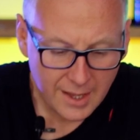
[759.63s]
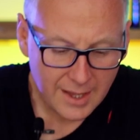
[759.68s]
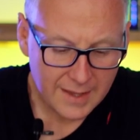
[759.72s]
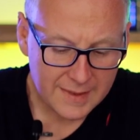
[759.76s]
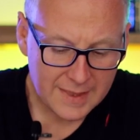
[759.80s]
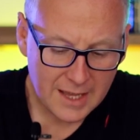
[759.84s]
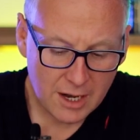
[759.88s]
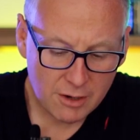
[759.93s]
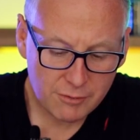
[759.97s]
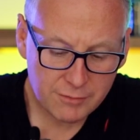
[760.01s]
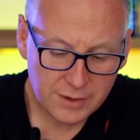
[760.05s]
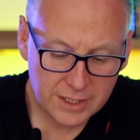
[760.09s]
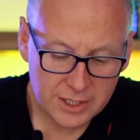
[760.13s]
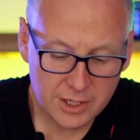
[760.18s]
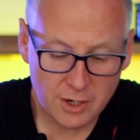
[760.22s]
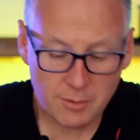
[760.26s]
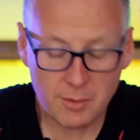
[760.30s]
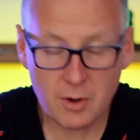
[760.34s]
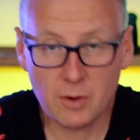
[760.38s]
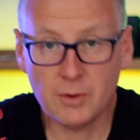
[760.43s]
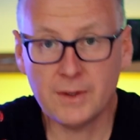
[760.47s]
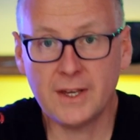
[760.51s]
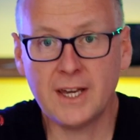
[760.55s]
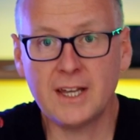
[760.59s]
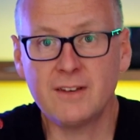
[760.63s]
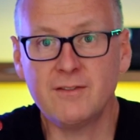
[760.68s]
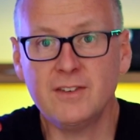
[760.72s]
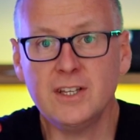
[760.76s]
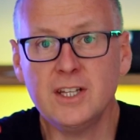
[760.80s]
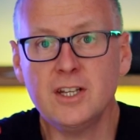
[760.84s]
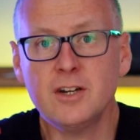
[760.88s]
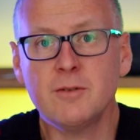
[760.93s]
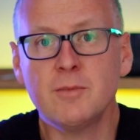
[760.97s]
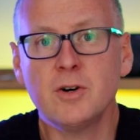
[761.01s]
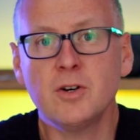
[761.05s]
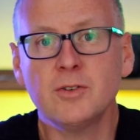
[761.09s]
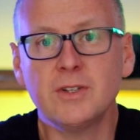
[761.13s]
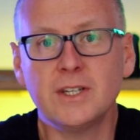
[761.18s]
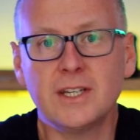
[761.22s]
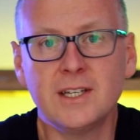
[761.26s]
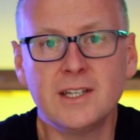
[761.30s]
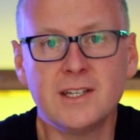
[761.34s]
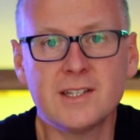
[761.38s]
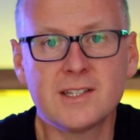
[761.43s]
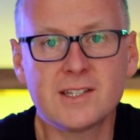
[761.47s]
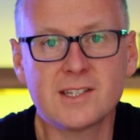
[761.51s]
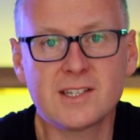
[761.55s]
Now video mode, and video mode is